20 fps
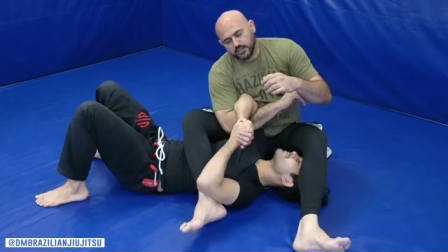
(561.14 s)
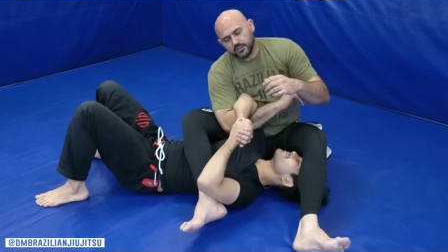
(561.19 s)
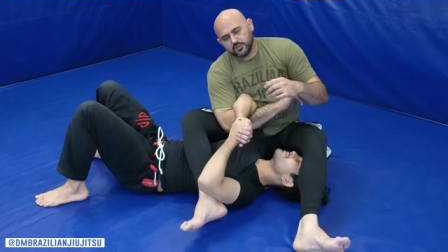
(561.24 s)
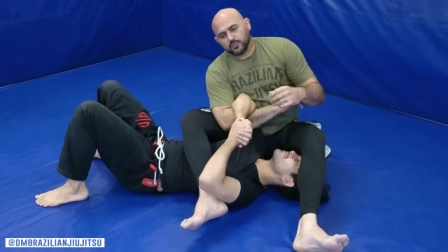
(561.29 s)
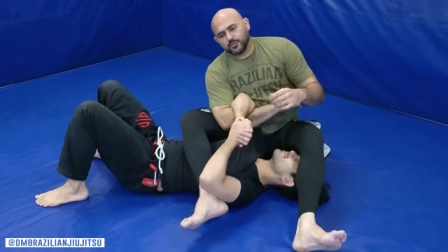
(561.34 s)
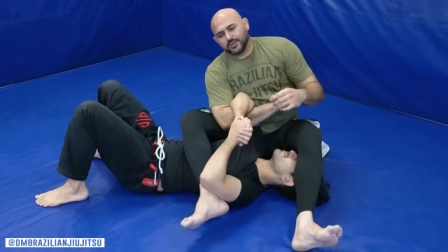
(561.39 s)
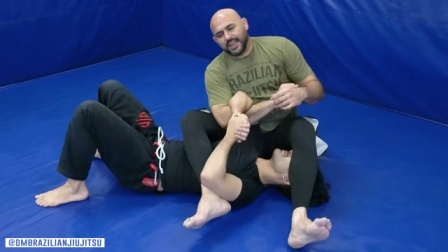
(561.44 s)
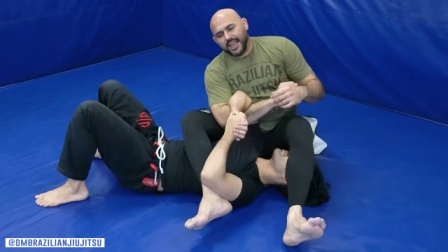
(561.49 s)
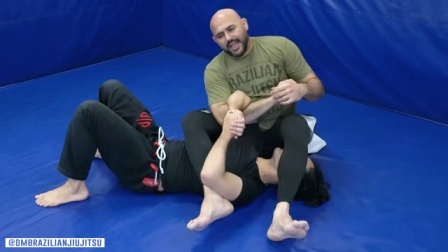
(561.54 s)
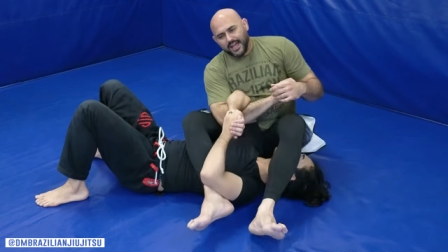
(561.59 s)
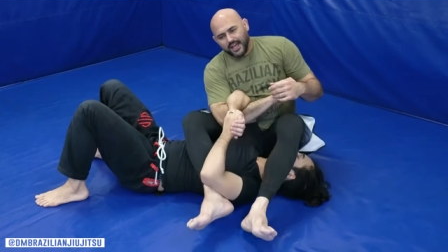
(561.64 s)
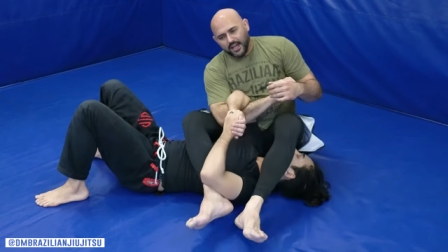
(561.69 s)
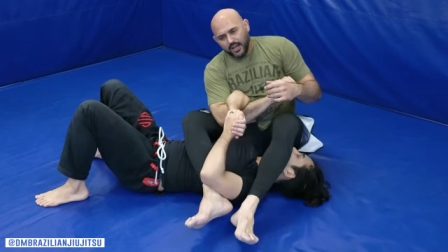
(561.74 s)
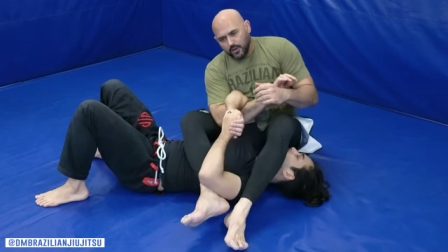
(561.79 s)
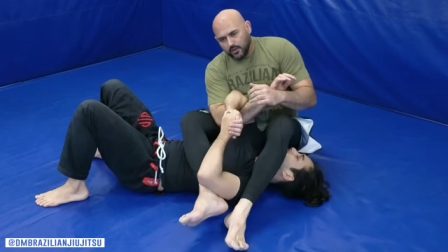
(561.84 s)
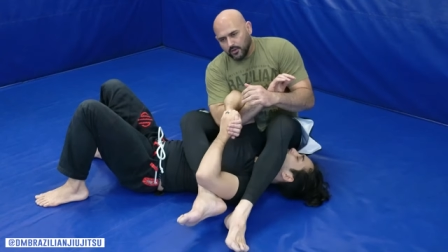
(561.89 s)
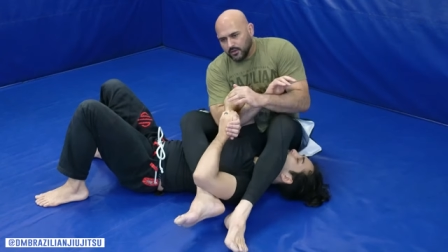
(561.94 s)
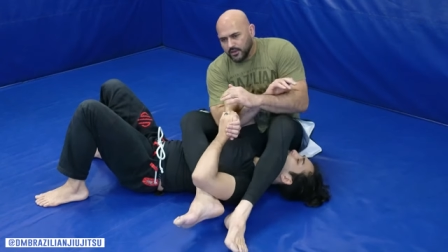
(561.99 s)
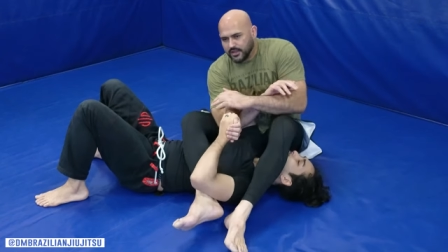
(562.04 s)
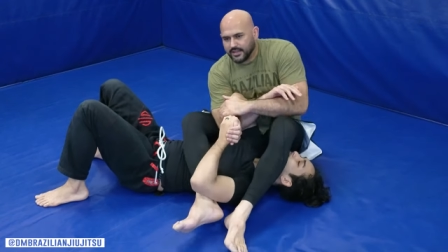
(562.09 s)
So
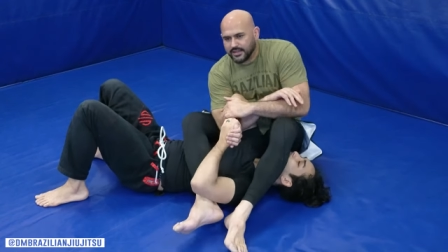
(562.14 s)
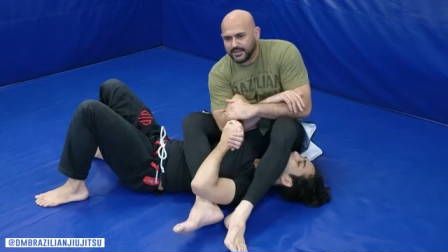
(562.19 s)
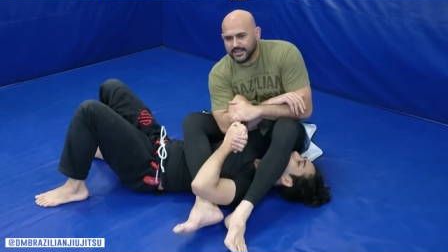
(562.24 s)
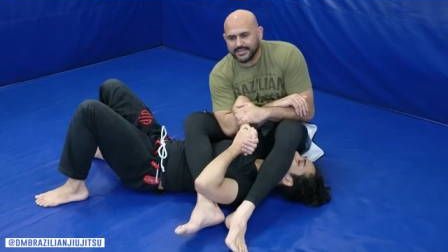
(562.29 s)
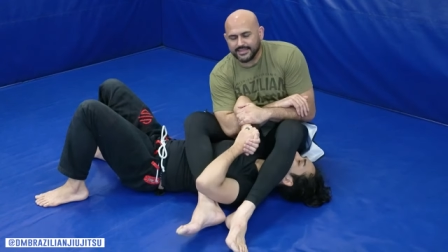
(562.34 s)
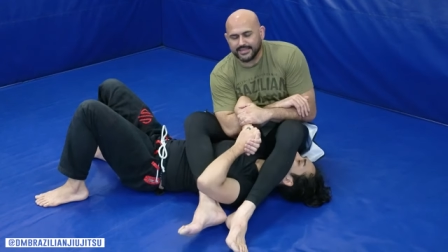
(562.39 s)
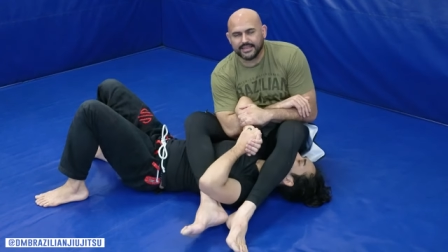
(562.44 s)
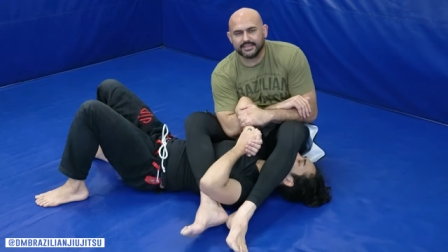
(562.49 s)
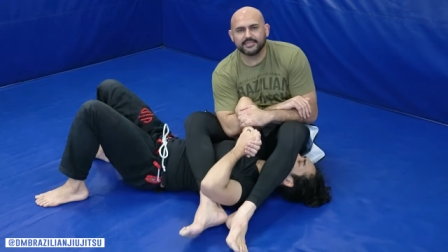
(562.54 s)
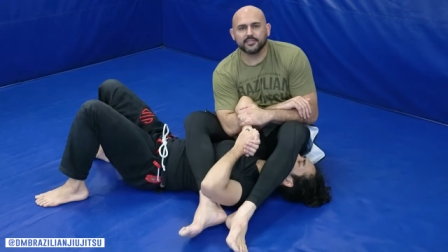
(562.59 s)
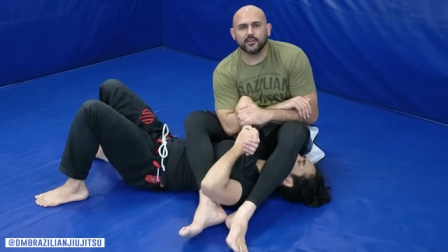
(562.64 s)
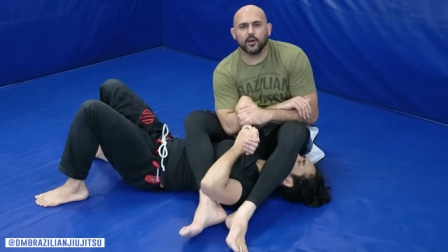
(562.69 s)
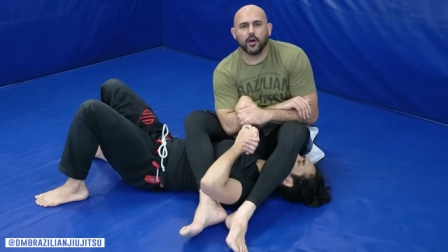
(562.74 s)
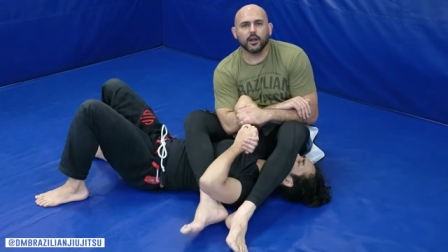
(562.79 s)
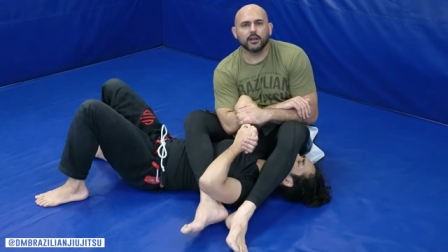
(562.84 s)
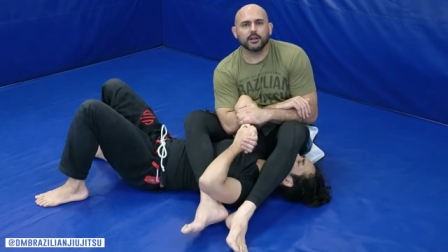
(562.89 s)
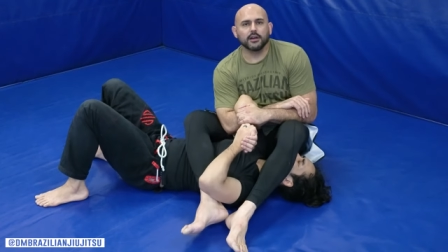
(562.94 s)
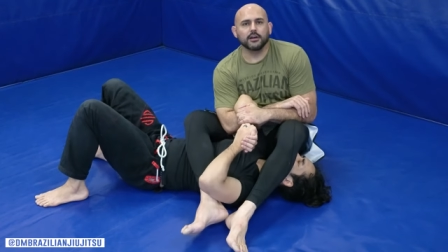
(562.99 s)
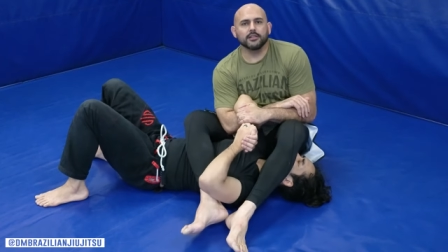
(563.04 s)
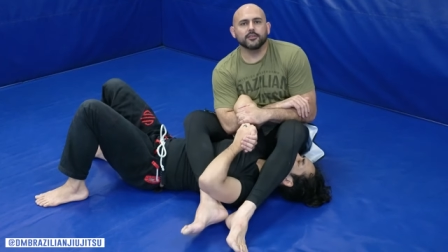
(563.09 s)
now let's
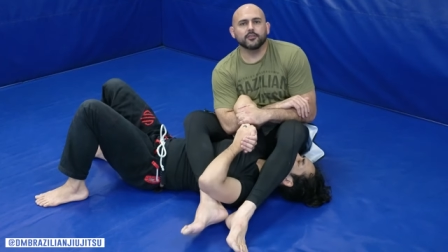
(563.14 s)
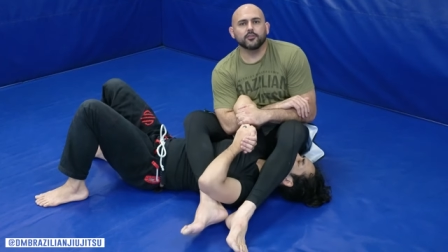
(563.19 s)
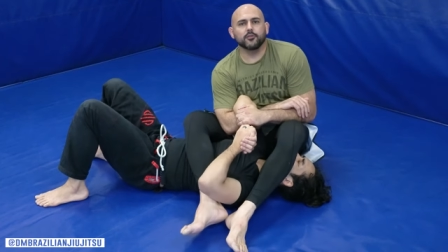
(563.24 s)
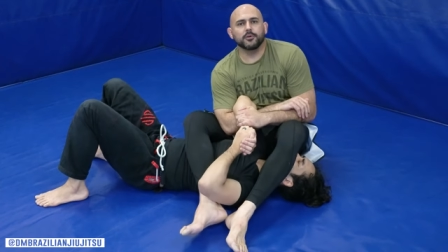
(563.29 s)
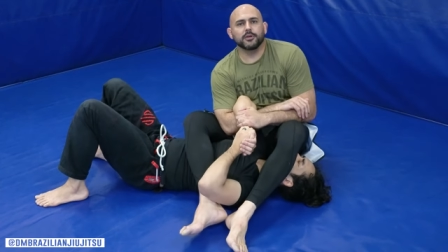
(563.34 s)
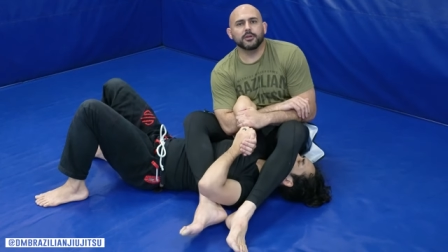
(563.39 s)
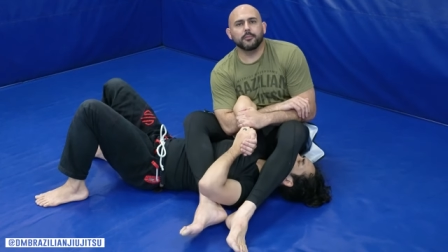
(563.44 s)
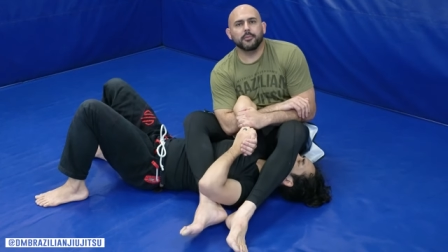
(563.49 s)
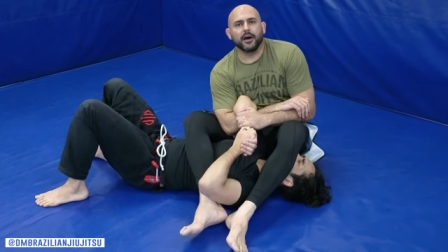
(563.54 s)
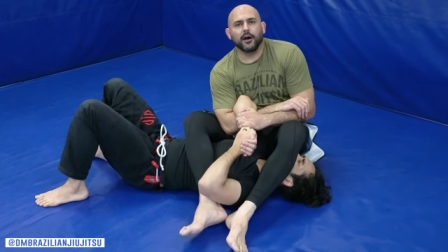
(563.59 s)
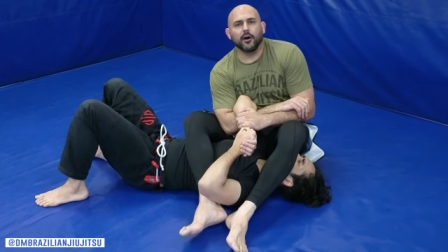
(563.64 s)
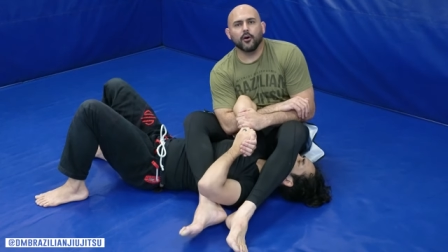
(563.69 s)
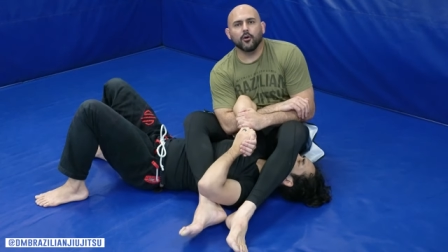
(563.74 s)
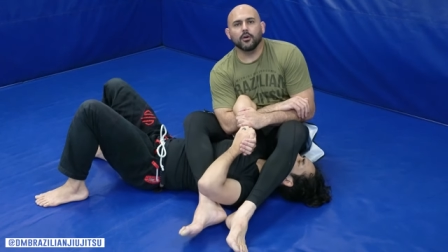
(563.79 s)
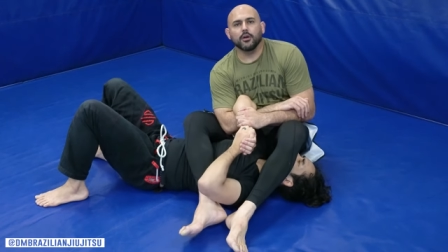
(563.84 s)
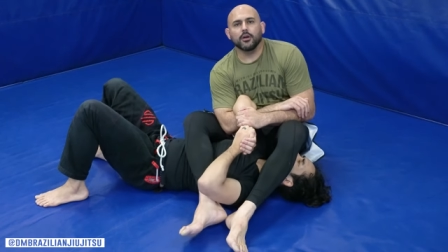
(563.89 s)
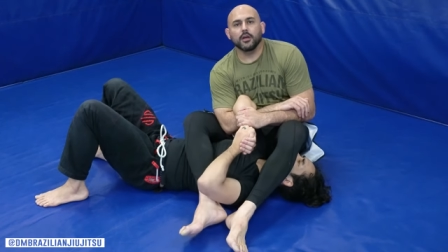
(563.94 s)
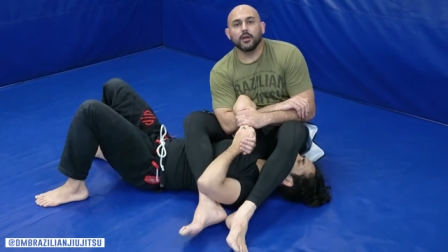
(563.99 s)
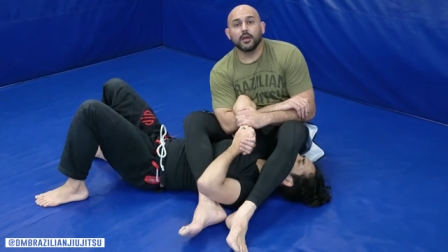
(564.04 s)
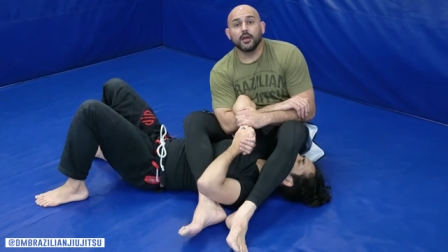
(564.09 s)
talk a little bit
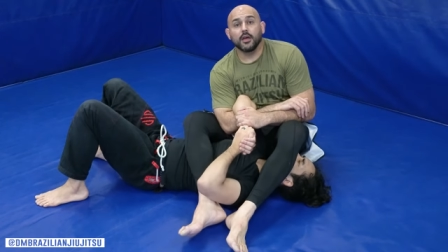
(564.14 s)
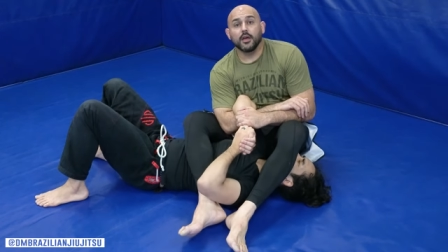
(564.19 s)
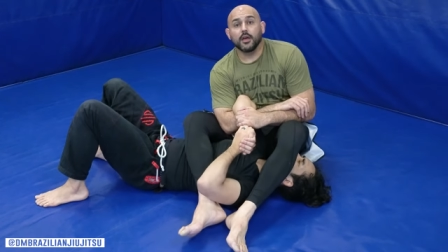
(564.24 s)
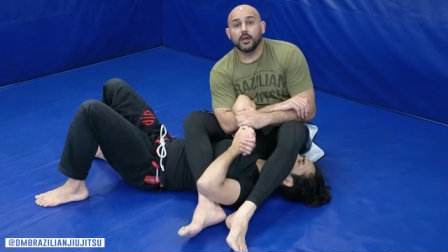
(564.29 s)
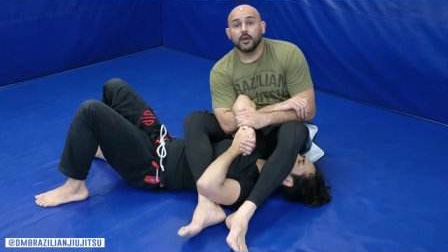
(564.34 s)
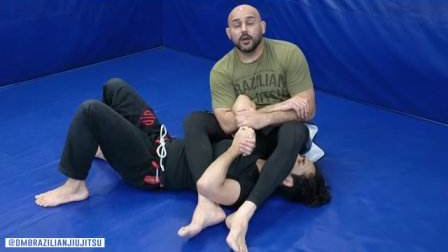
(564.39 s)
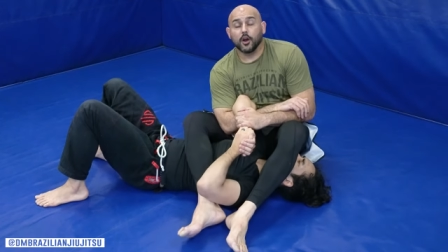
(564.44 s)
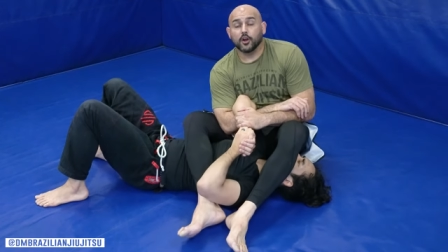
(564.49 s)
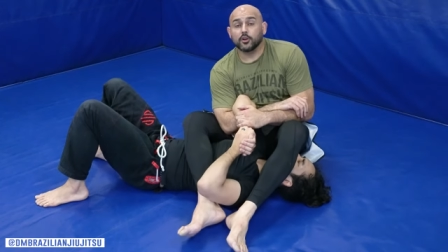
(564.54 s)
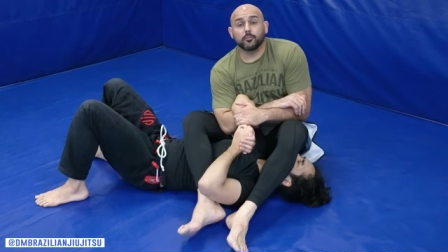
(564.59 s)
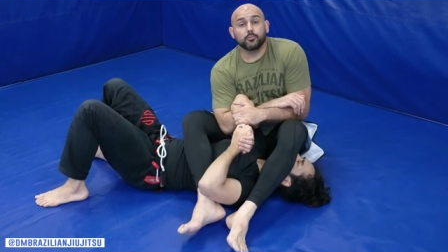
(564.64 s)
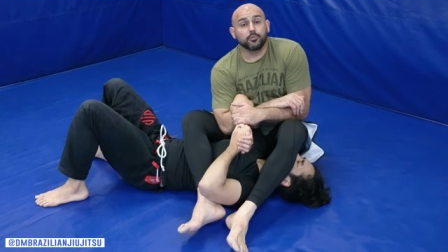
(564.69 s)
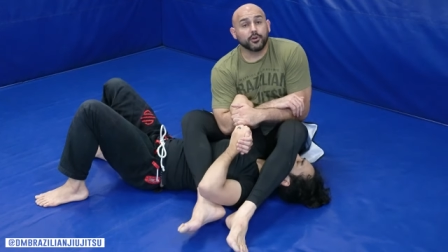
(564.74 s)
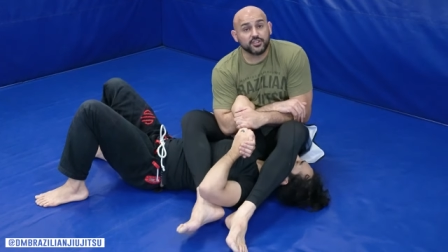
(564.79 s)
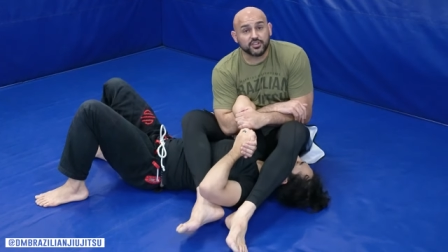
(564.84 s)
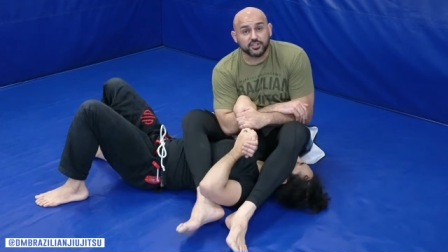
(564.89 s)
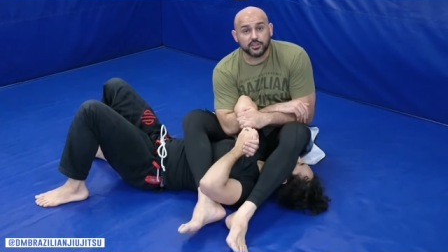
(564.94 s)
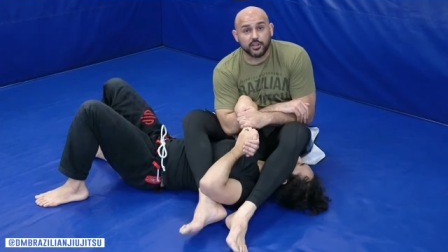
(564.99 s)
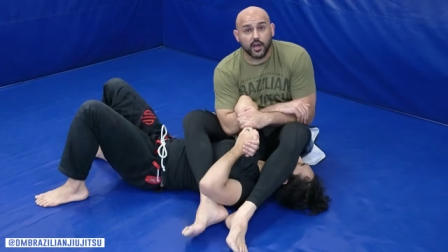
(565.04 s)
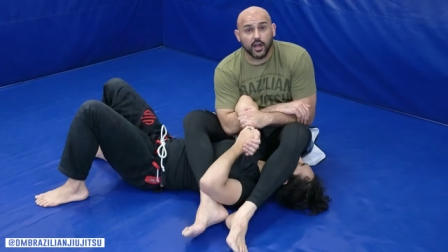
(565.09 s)
about a
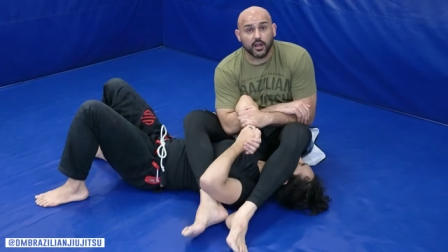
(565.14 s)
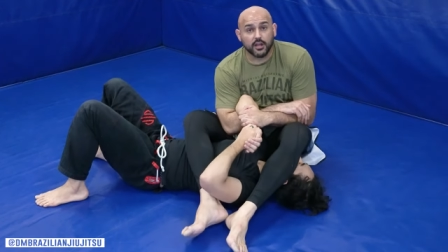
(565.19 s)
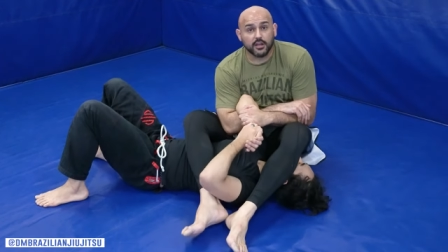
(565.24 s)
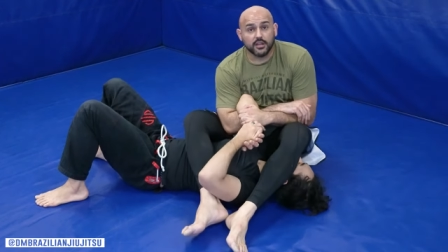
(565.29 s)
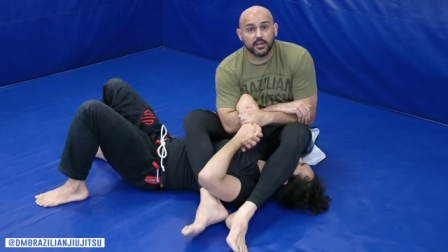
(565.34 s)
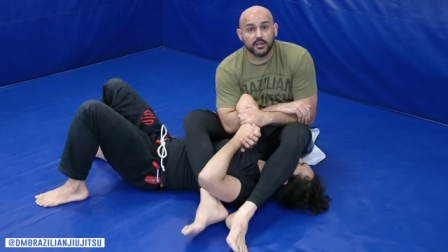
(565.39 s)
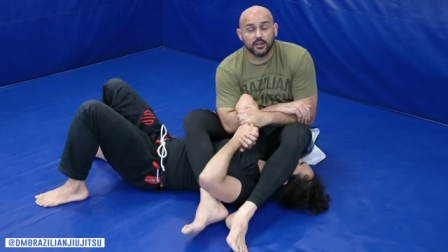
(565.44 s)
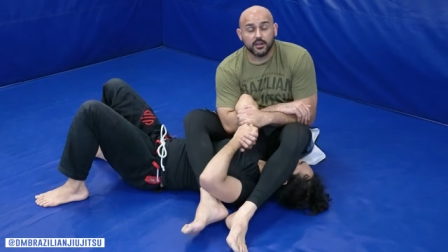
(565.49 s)
compression lock.